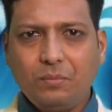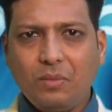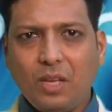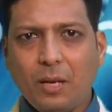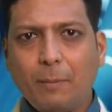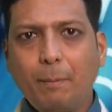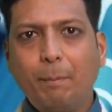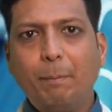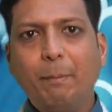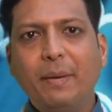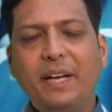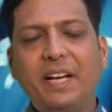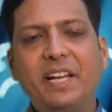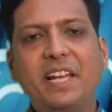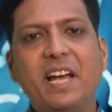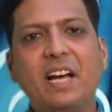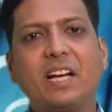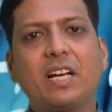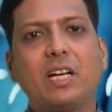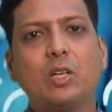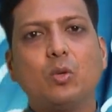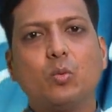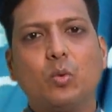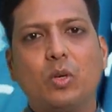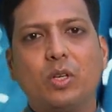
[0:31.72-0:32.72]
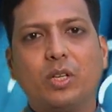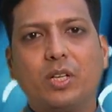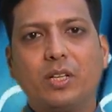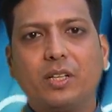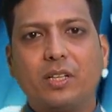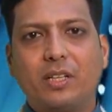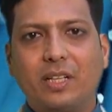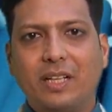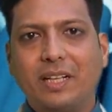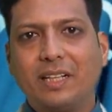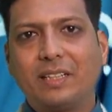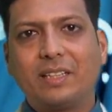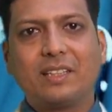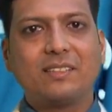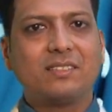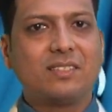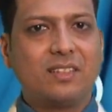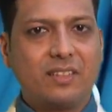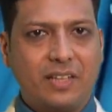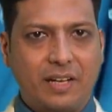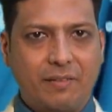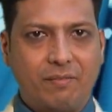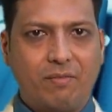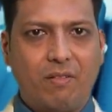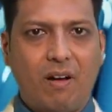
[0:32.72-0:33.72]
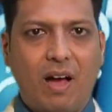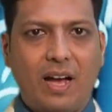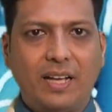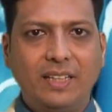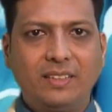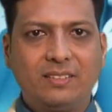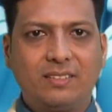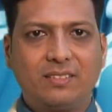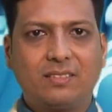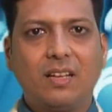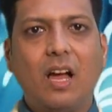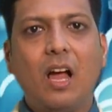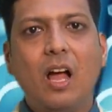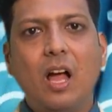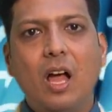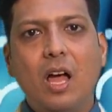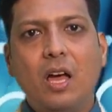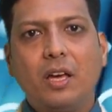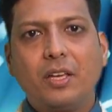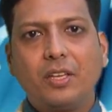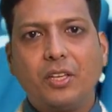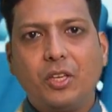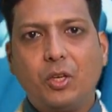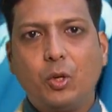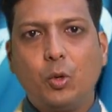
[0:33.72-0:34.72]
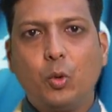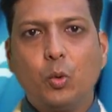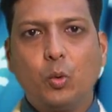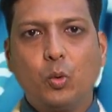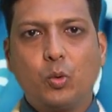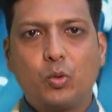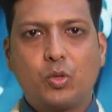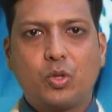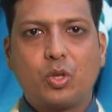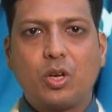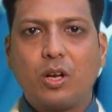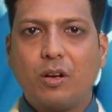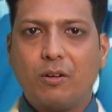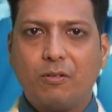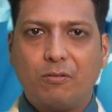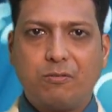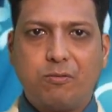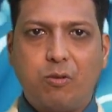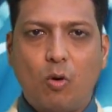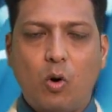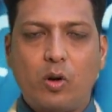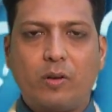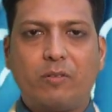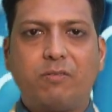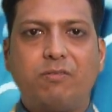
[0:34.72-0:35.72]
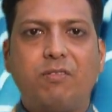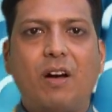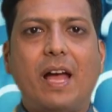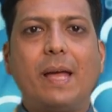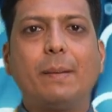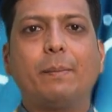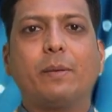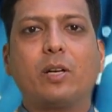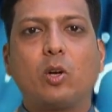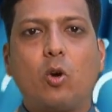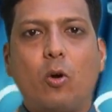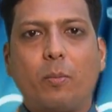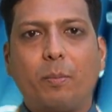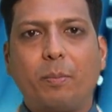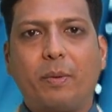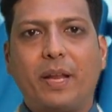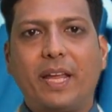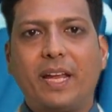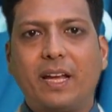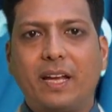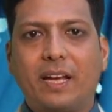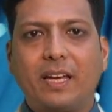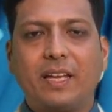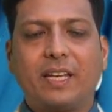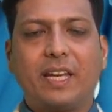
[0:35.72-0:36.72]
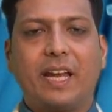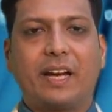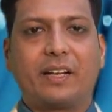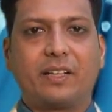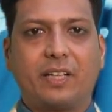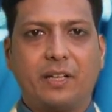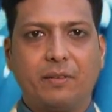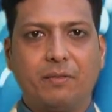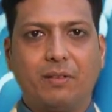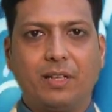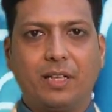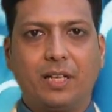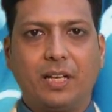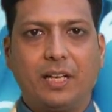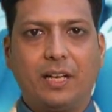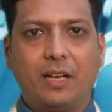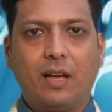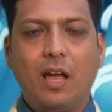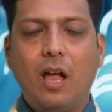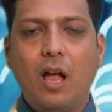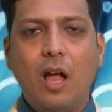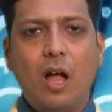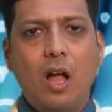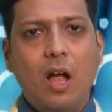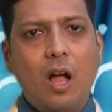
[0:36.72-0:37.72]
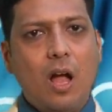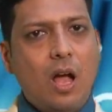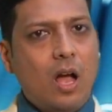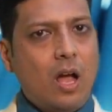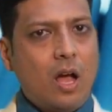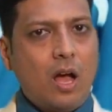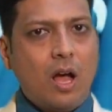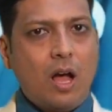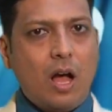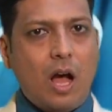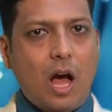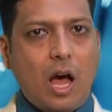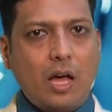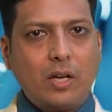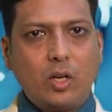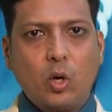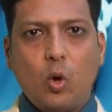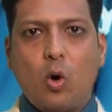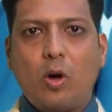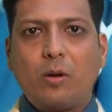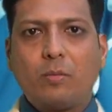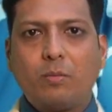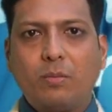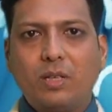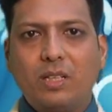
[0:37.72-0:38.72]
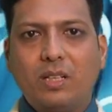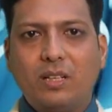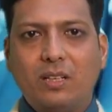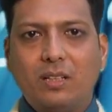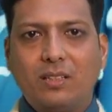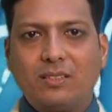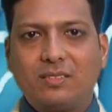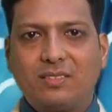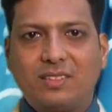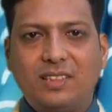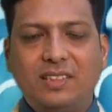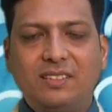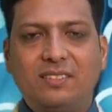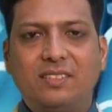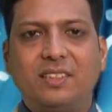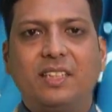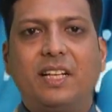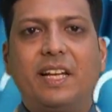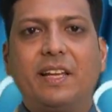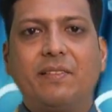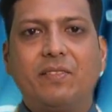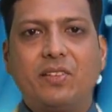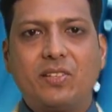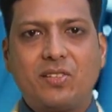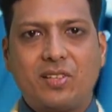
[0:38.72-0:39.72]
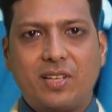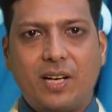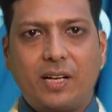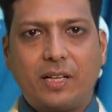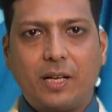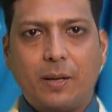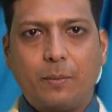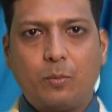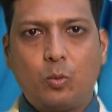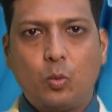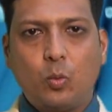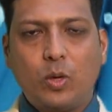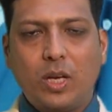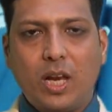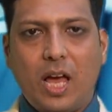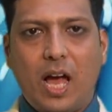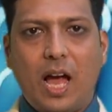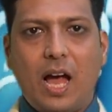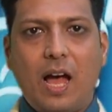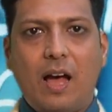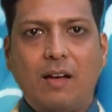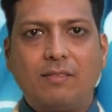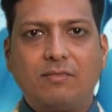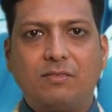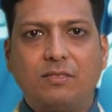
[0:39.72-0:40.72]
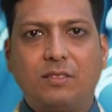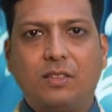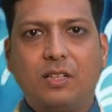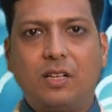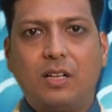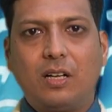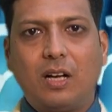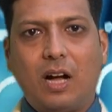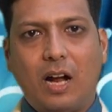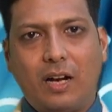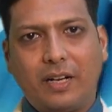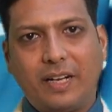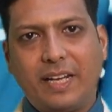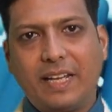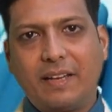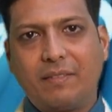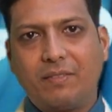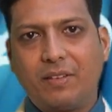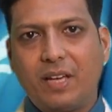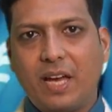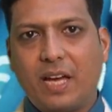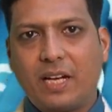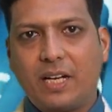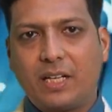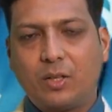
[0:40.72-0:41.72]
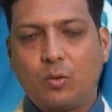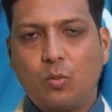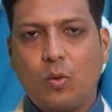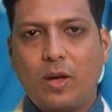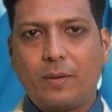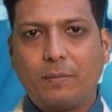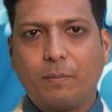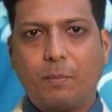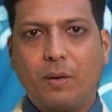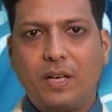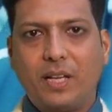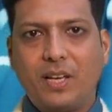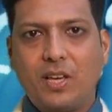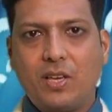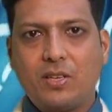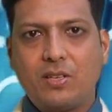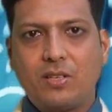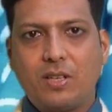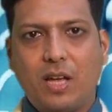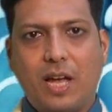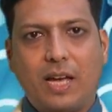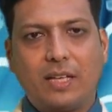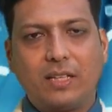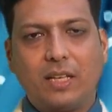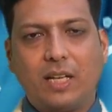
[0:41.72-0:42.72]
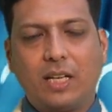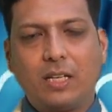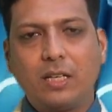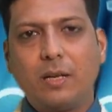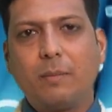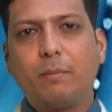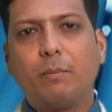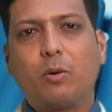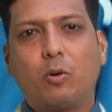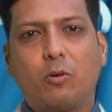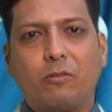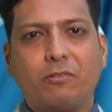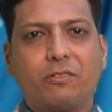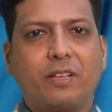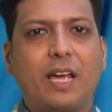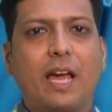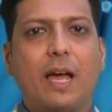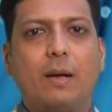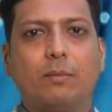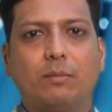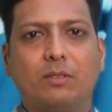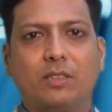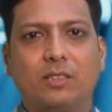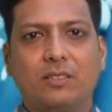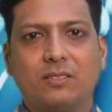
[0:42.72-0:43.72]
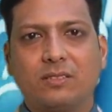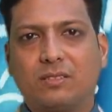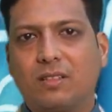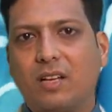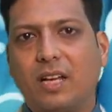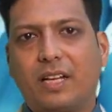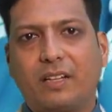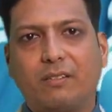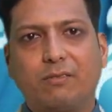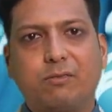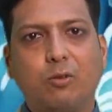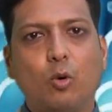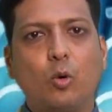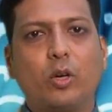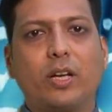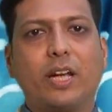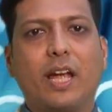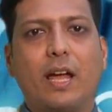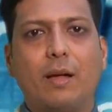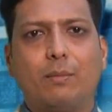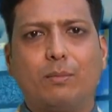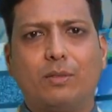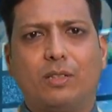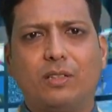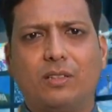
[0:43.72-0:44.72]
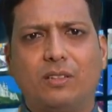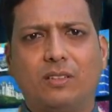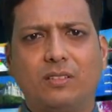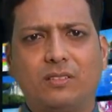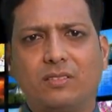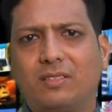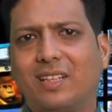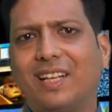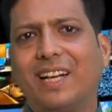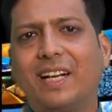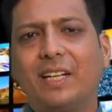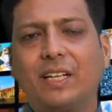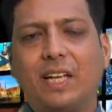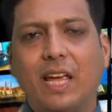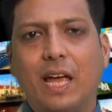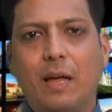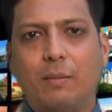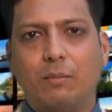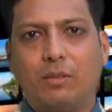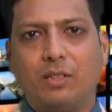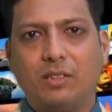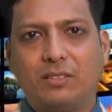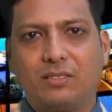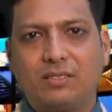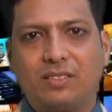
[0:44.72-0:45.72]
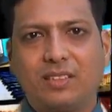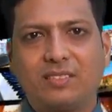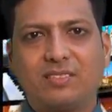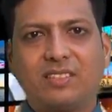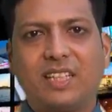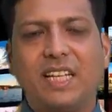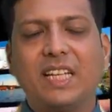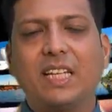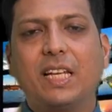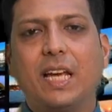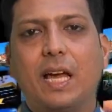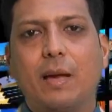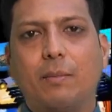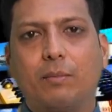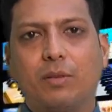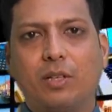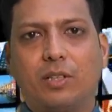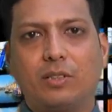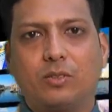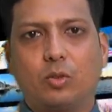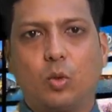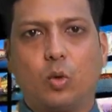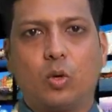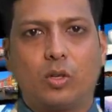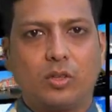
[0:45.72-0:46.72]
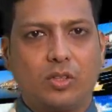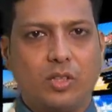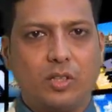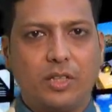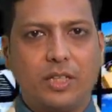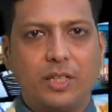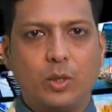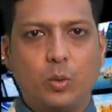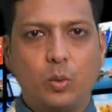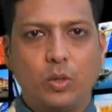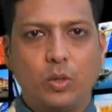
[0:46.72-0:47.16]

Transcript: Media converter, it is a device used for fiber optic connectivity. A normal CCTV setup will have a DVR at one place and n number of cameras like 4 cameras, 8 cameras, 16 cameras or 32